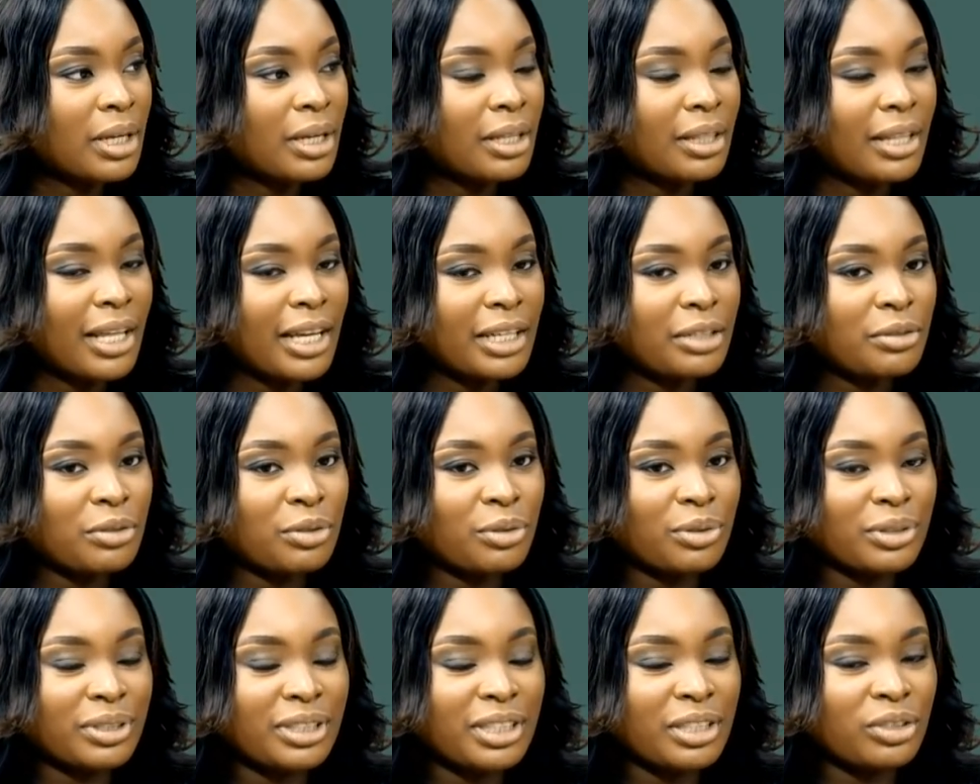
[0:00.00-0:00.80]
like you
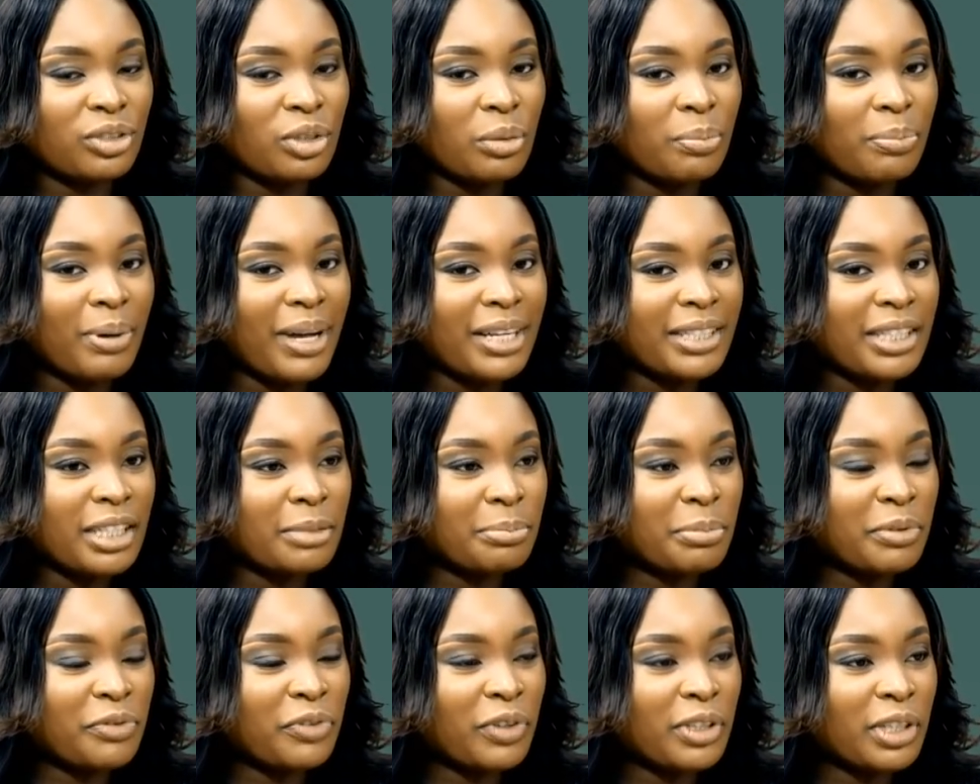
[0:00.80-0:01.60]
go see some
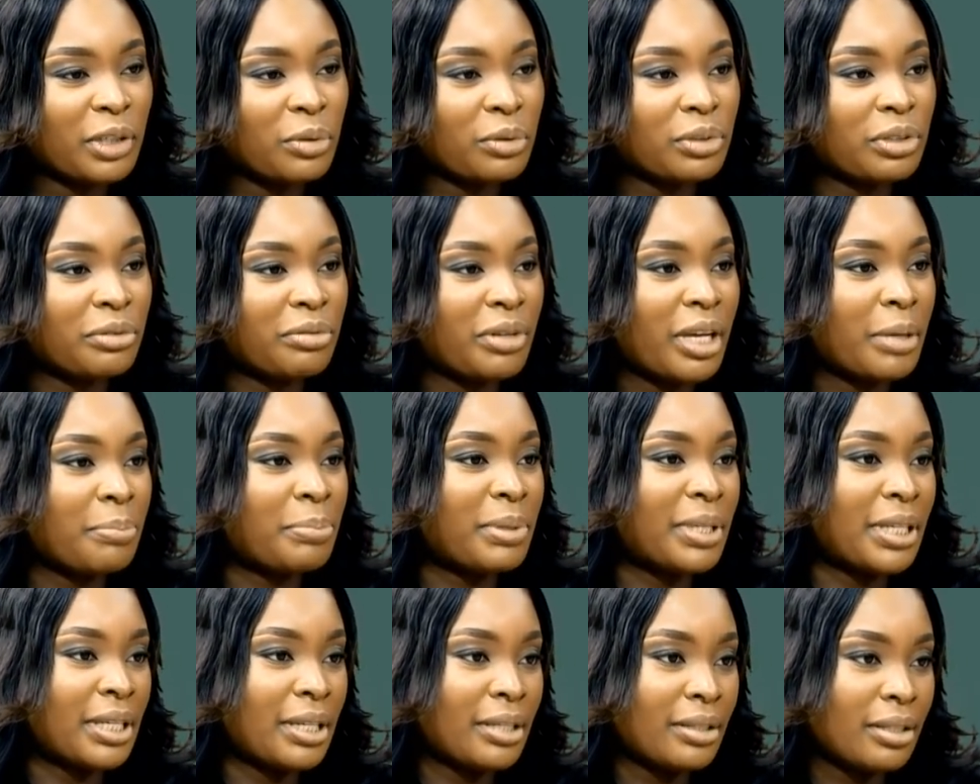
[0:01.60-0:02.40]
pageant before they go the wear
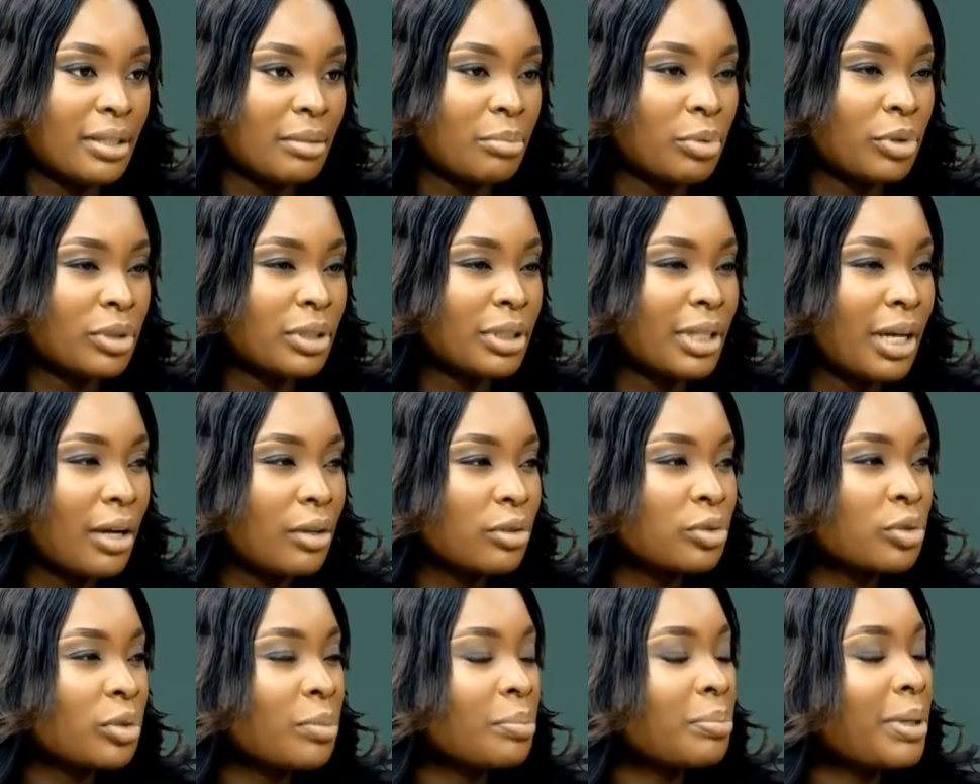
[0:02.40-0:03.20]
bikini, but now
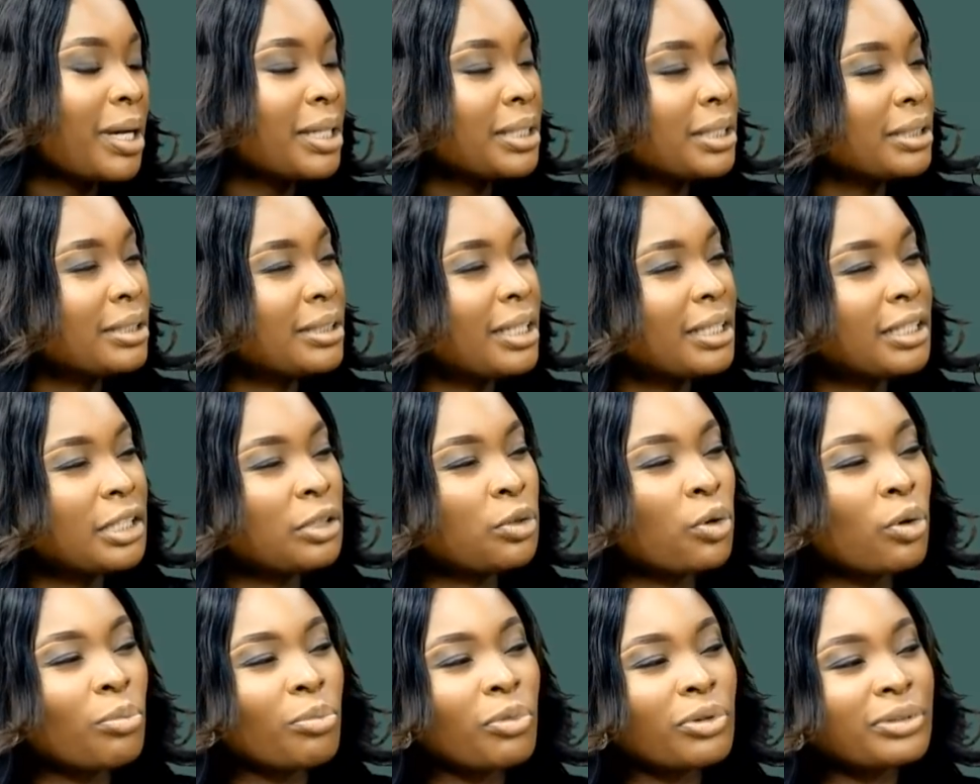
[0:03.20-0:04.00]
some pageants now they
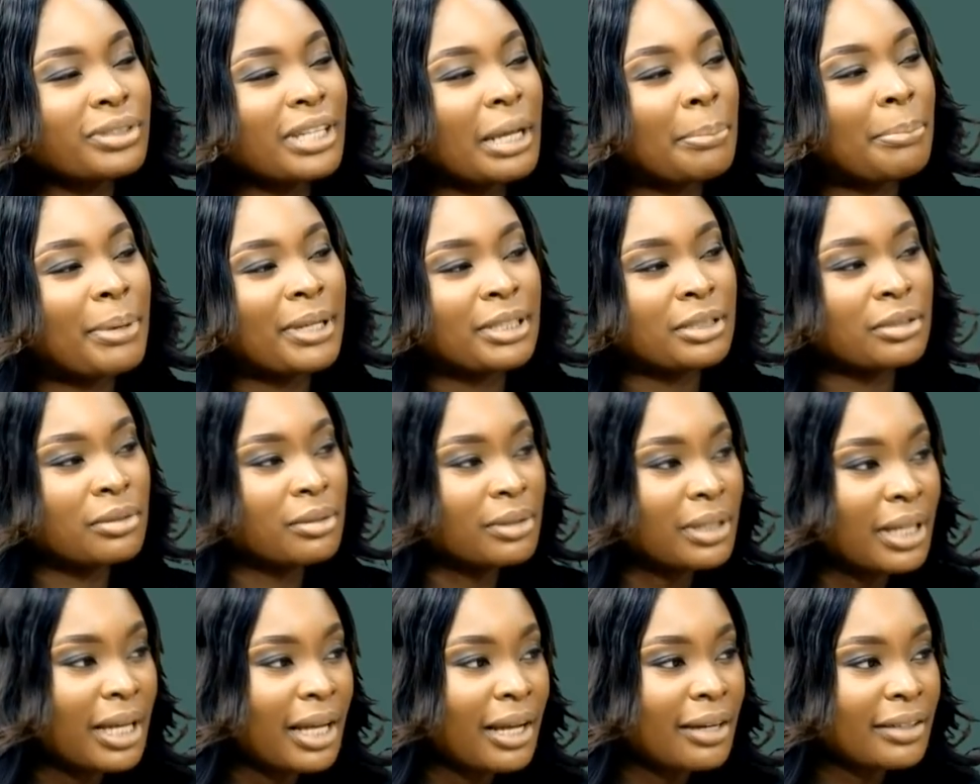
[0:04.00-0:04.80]
promote that
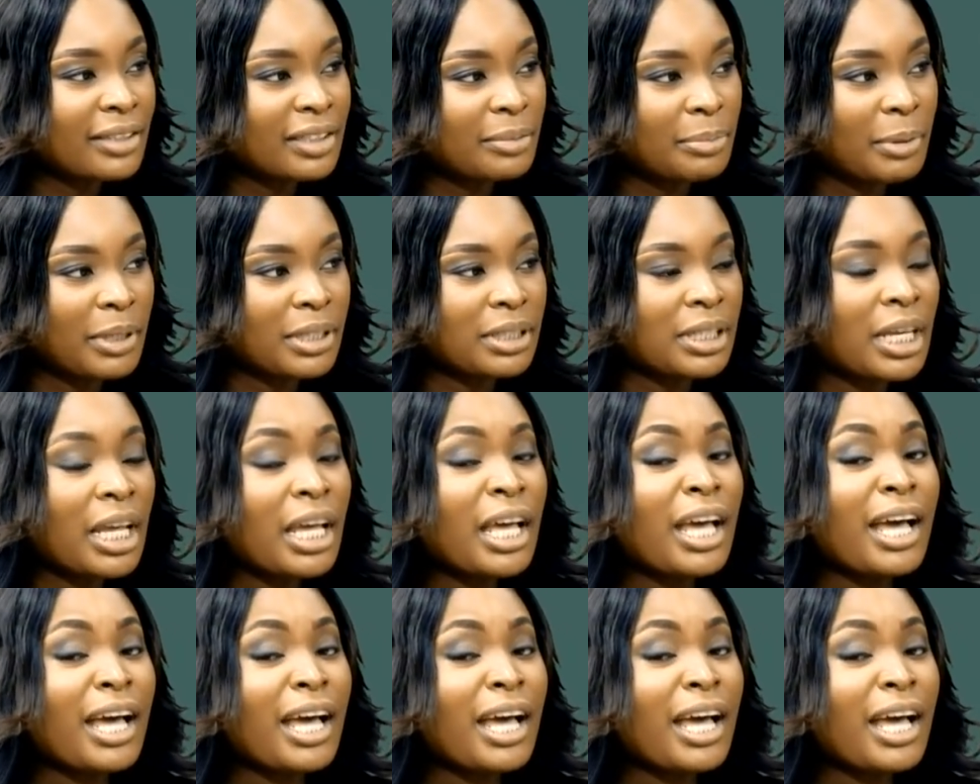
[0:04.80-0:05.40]
particular aspect